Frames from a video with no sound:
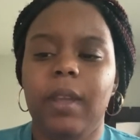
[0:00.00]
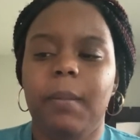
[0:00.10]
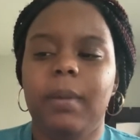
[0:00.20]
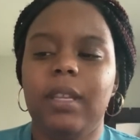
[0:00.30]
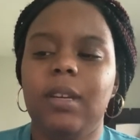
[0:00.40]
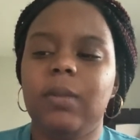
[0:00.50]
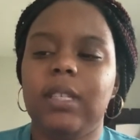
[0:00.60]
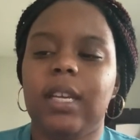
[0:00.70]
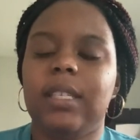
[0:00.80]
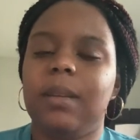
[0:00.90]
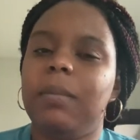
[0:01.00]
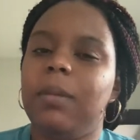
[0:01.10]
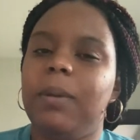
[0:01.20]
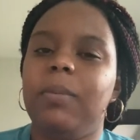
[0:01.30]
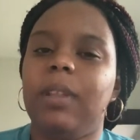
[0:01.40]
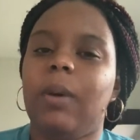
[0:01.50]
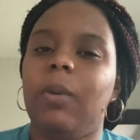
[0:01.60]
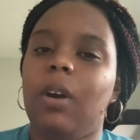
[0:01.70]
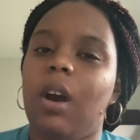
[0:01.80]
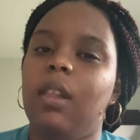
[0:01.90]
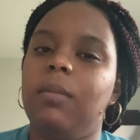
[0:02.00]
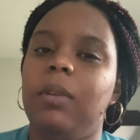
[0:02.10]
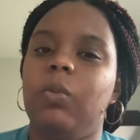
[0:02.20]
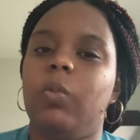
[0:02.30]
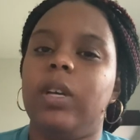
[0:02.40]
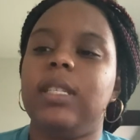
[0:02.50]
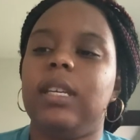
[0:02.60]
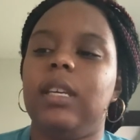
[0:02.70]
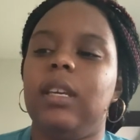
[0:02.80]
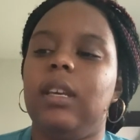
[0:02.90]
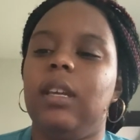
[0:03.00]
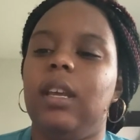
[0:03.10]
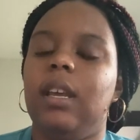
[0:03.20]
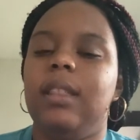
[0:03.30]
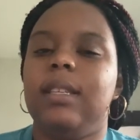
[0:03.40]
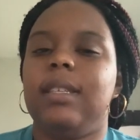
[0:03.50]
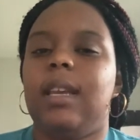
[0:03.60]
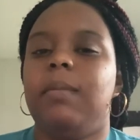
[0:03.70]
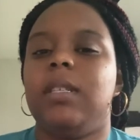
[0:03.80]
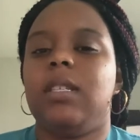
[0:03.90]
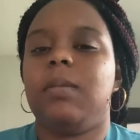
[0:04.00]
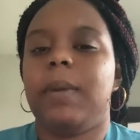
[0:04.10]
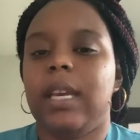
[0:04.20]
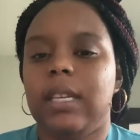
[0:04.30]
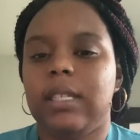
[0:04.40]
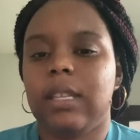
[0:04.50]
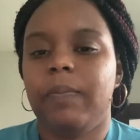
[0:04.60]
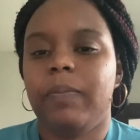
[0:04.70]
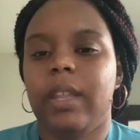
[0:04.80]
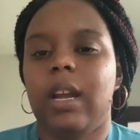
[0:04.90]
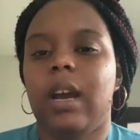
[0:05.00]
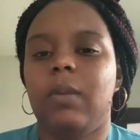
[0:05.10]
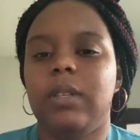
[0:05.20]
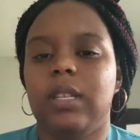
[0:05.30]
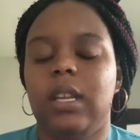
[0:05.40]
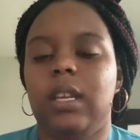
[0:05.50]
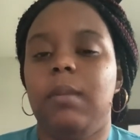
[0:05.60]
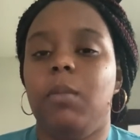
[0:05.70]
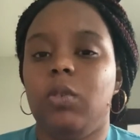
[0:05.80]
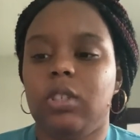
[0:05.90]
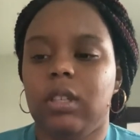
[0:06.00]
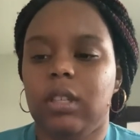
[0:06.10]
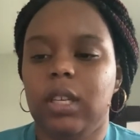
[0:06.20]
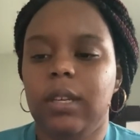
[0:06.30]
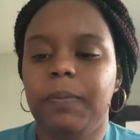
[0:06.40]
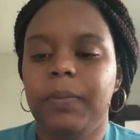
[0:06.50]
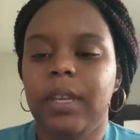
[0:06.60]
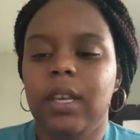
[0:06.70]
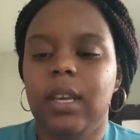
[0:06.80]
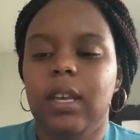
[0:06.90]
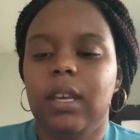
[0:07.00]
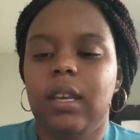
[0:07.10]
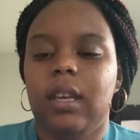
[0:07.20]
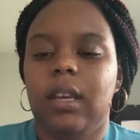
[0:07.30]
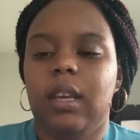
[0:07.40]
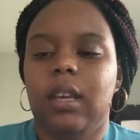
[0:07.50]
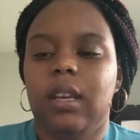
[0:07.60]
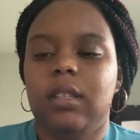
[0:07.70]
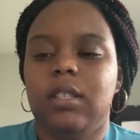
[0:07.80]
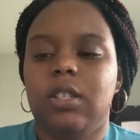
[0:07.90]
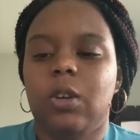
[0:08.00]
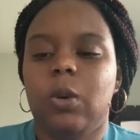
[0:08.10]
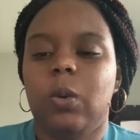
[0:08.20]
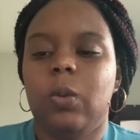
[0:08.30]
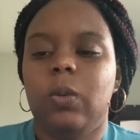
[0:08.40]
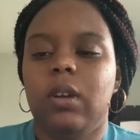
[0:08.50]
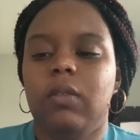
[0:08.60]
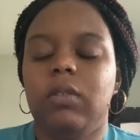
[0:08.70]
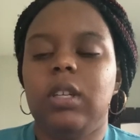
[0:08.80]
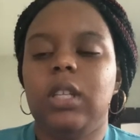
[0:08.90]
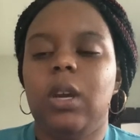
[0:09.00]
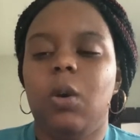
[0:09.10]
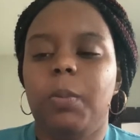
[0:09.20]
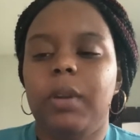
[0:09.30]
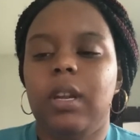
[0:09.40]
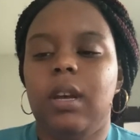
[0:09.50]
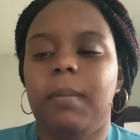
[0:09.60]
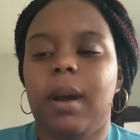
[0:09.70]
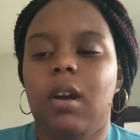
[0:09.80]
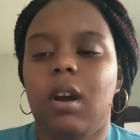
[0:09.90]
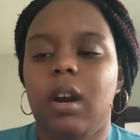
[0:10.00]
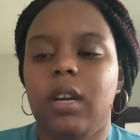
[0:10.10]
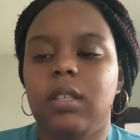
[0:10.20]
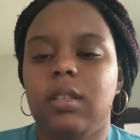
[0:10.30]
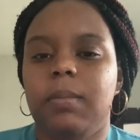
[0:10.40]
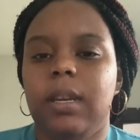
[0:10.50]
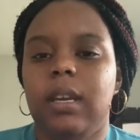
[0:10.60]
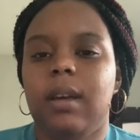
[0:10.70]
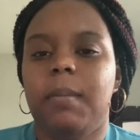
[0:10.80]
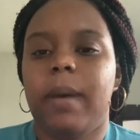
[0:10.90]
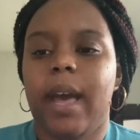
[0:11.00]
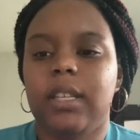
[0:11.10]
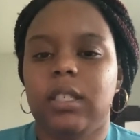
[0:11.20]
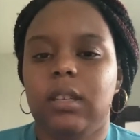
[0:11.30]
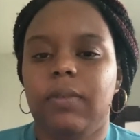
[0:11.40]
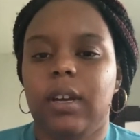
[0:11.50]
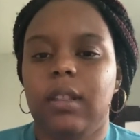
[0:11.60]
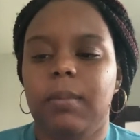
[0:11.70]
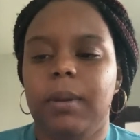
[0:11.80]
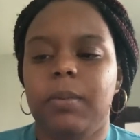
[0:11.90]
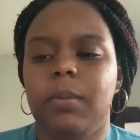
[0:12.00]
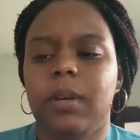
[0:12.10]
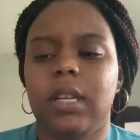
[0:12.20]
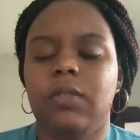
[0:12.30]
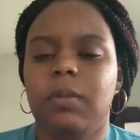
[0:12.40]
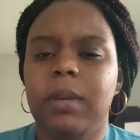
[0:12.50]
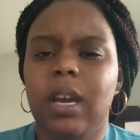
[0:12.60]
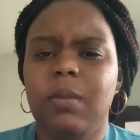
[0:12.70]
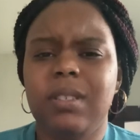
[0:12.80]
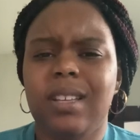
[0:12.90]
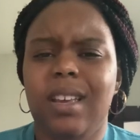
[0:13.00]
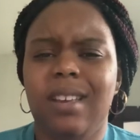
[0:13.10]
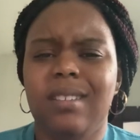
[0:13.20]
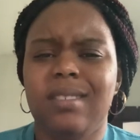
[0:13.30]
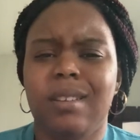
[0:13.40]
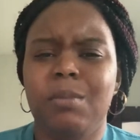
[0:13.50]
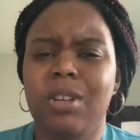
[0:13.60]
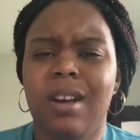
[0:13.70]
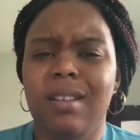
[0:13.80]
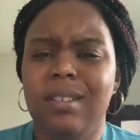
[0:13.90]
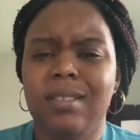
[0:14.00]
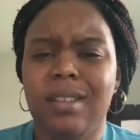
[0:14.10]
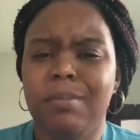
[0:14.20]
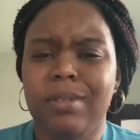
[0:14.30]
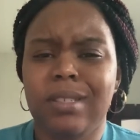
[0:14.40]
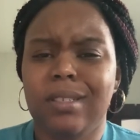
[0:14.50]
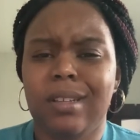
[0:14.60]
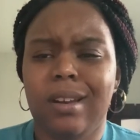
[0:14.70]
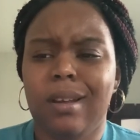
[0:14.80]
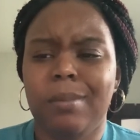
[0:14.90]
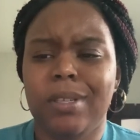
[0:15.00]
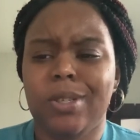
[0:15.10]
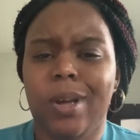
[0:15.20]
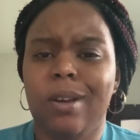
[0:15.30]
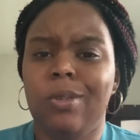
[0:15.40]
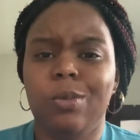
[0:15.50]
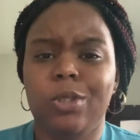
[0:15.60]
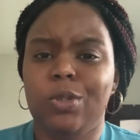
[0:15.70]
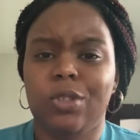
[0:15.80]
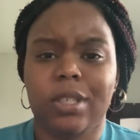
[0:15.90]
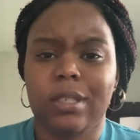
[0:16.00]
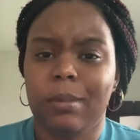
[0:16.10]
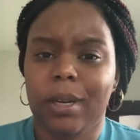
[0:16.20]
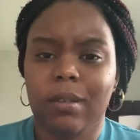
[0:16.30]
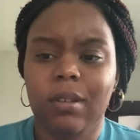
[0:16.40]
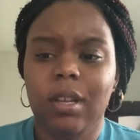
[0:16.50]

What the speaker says: But then it was like some of the people that were calling me wasn't in the same space that I was in emotionally. And so really opening up my heart to being compassionate for other people, because for me, I was like, some of y'all in the same position that I'm in. So I don't know what you're stressing about.